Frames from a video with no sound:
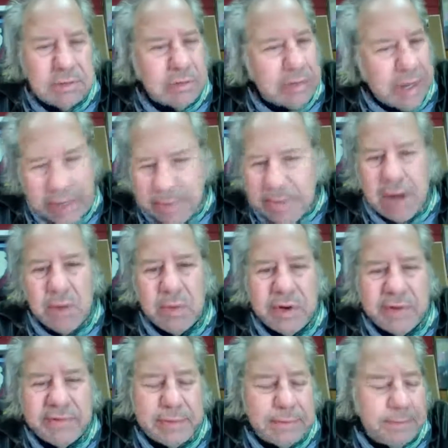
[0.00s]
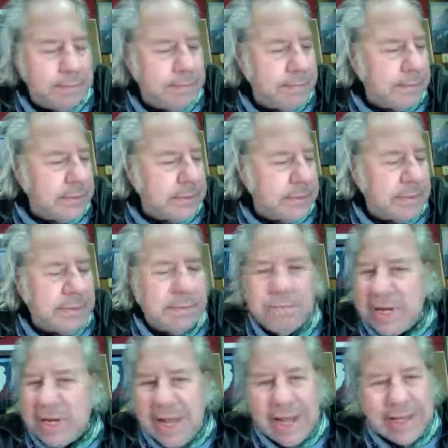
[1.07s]
write about one of them,
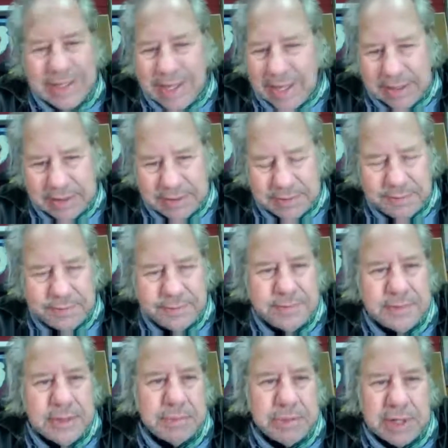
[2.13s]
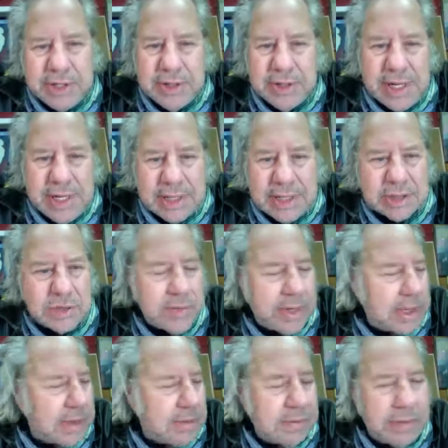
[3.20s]
but not yet. I'll probably do that next
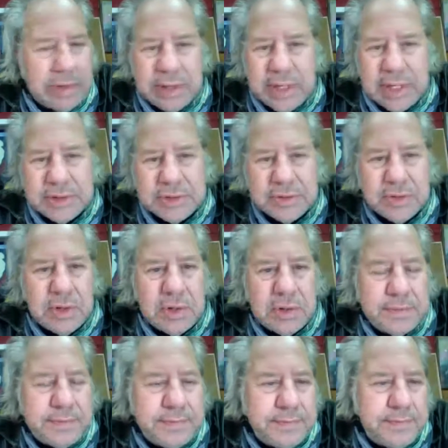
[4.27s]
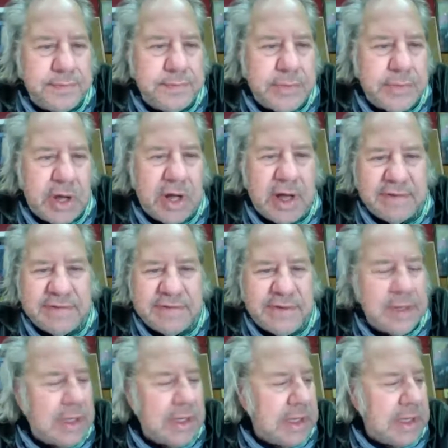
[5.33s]
week when you guys are all off.
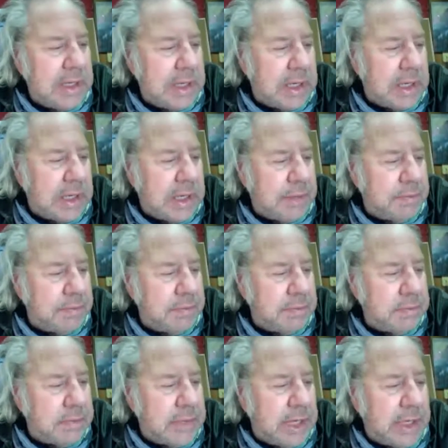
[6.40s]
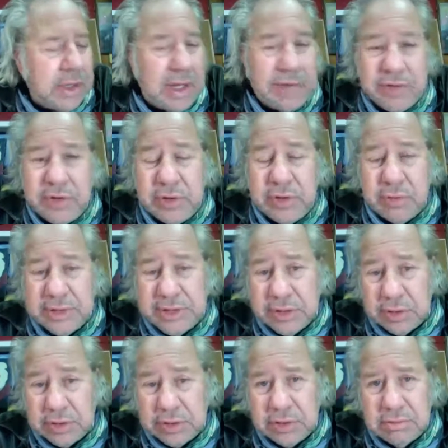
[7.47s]
And you'll have to do a
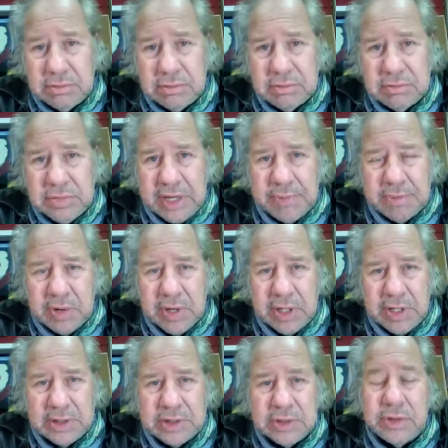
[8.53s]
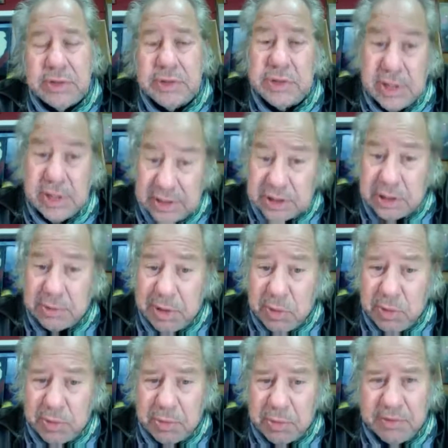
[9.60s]
research paper on it. So there's going to be
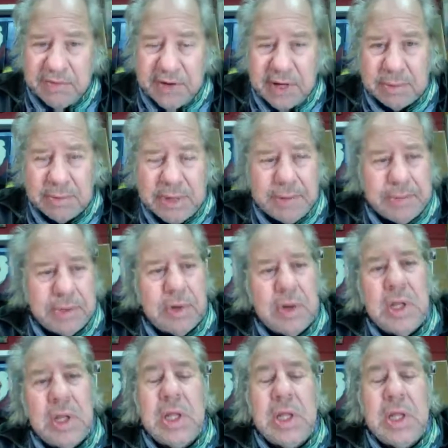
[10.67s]
one more final paper.